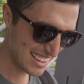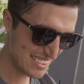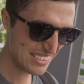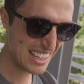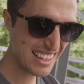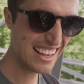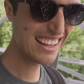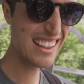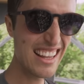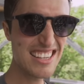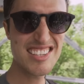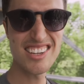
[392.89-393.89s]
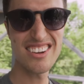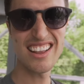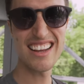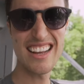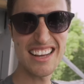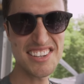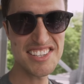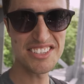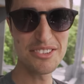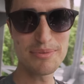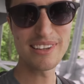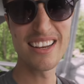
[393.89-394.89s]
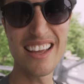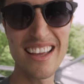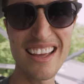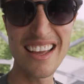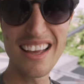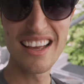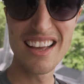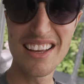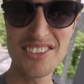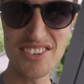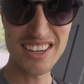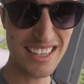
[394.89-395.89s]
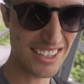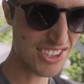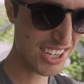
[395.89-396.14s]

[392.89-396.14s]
I mean, unless you're like us and you've been drinking